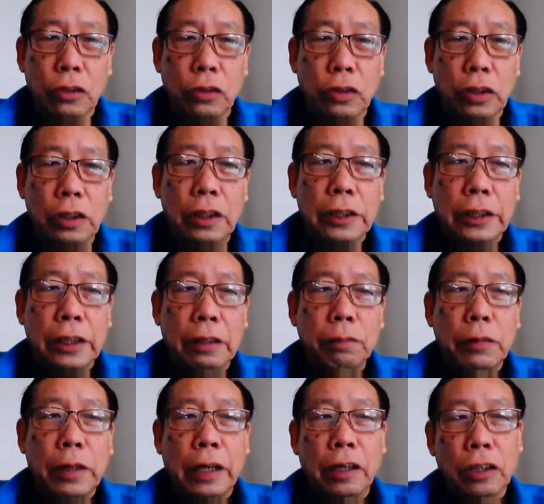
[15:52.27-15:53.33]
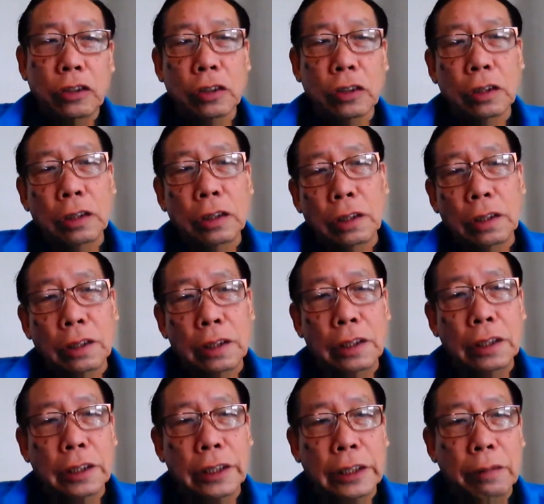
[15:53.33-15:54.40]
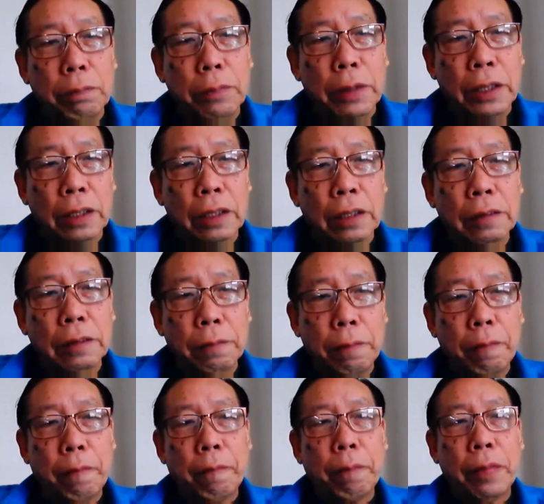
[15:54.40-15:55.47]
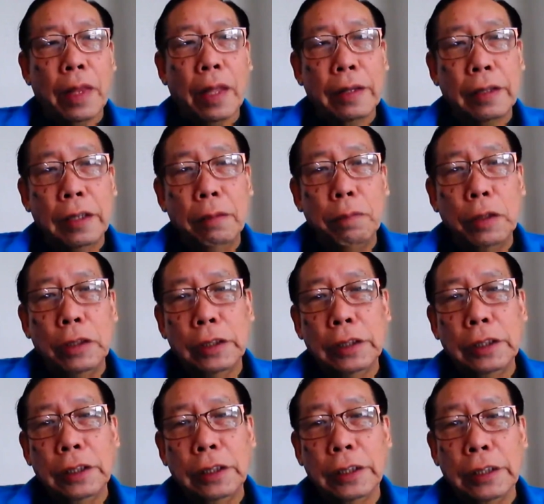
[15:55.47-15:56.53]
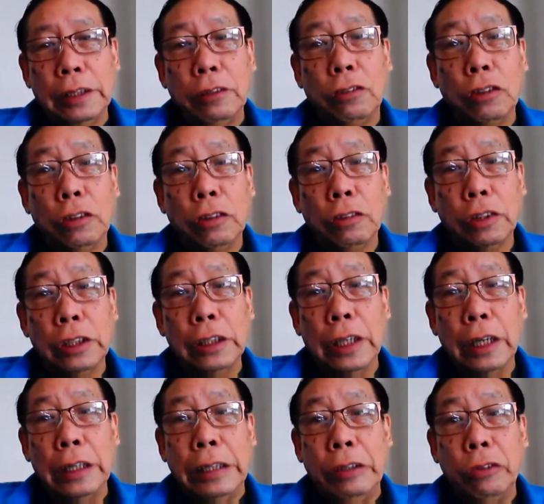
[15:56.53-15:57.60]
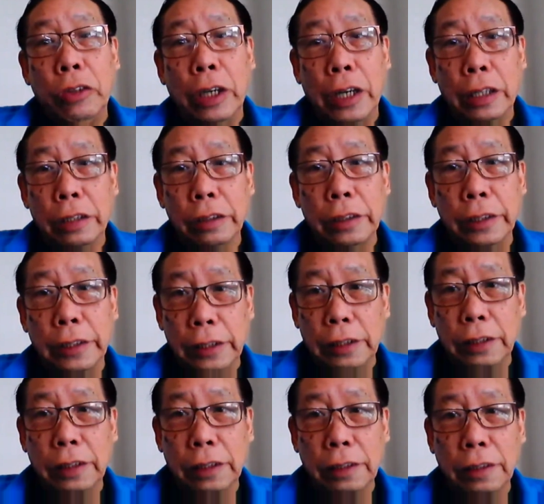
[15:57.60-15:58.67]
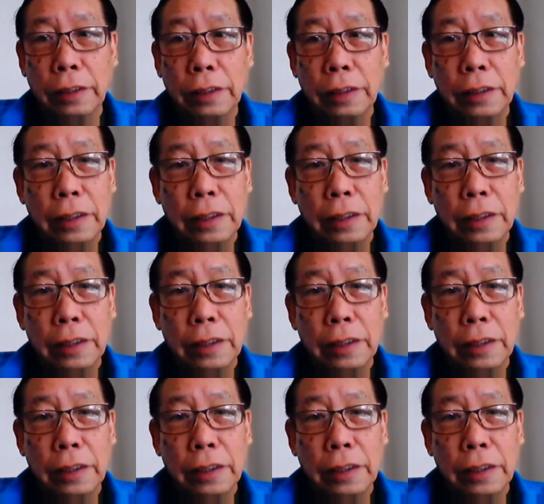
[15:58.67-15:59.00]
So, in the same direction, in the same manner, TBC is introducing a new currency,